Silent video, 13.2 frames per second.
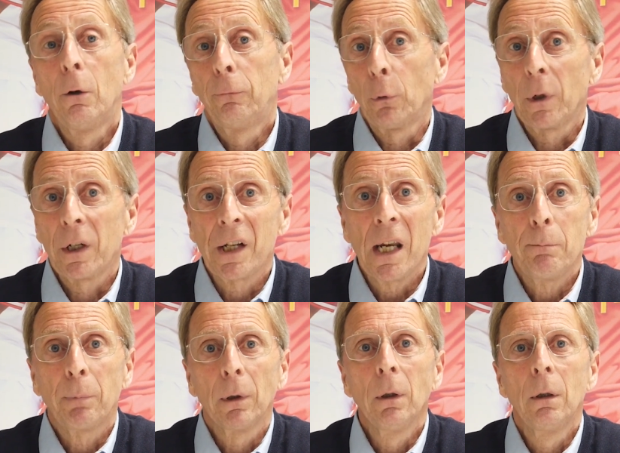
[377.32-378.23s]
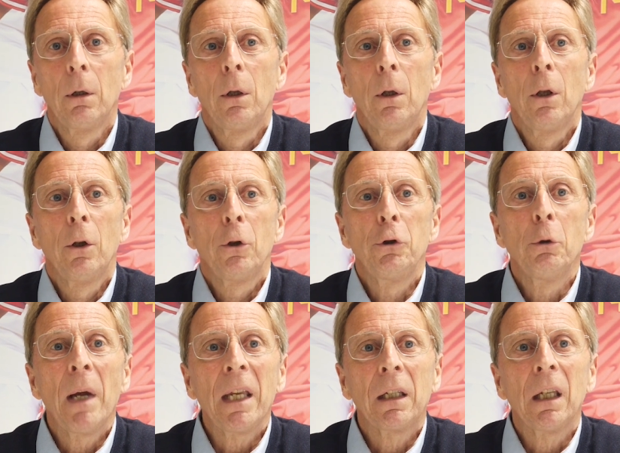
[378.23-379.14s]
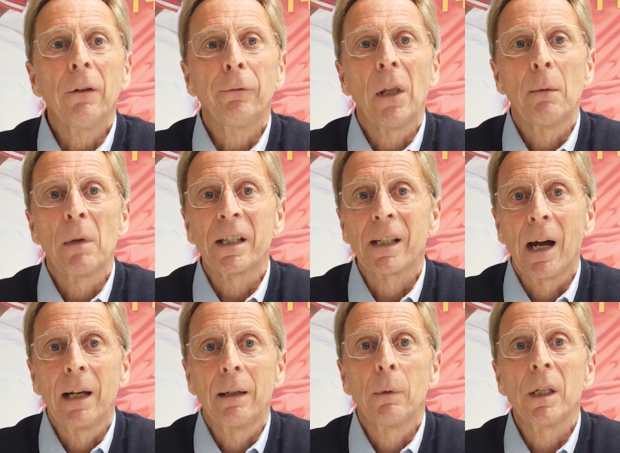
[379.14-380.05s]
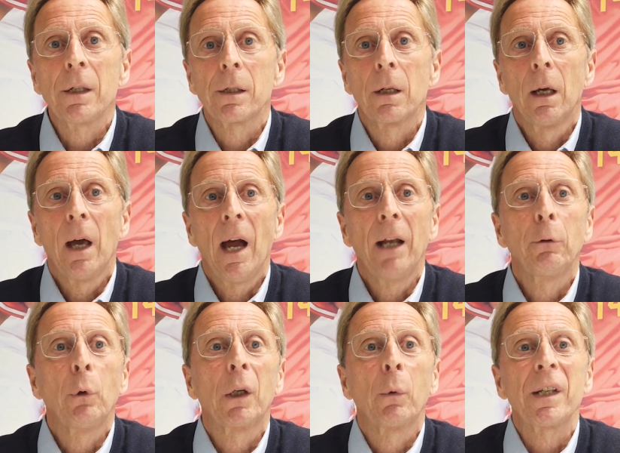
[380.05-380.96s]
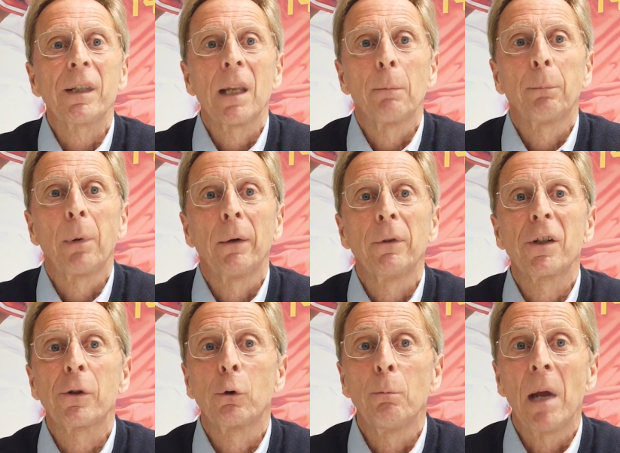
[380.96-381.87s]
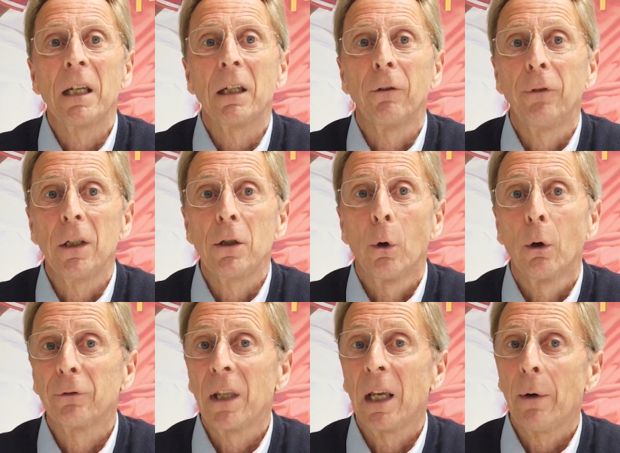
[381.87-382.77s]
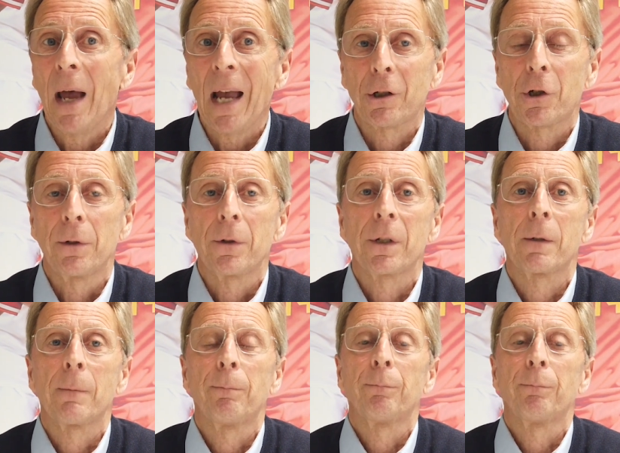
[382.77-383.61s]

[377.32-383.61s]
For example, you may give them assignments and request their parents to make a video of their actions.